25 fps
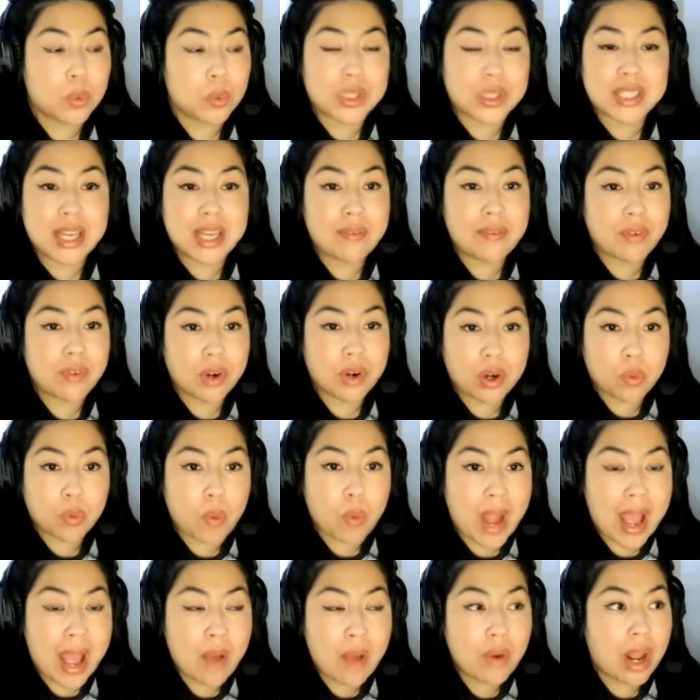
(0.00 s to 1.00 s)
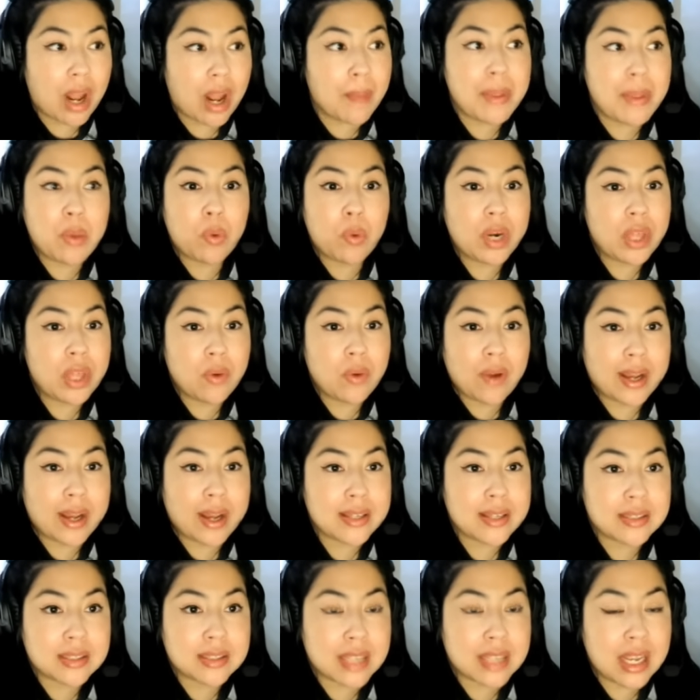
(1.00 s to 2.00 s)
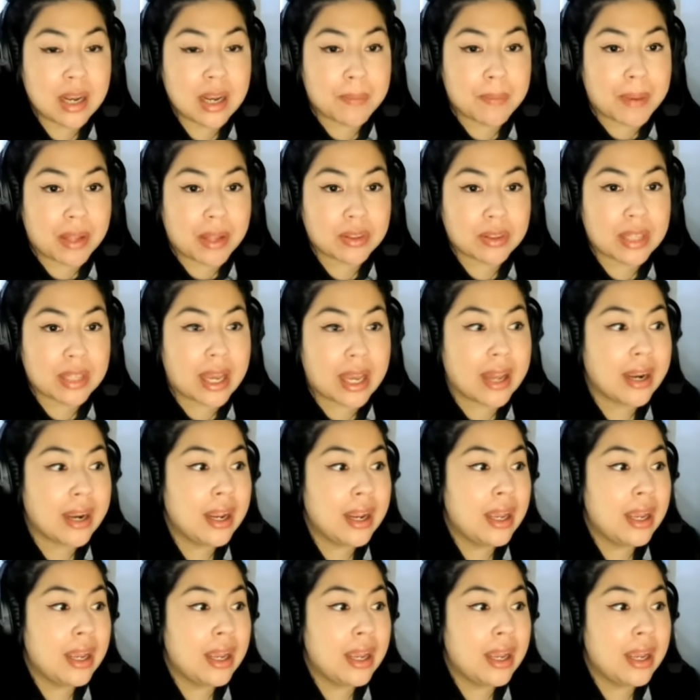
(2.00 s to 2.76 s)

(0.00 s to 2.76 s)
was ever around? I mean, what do you guys think about that?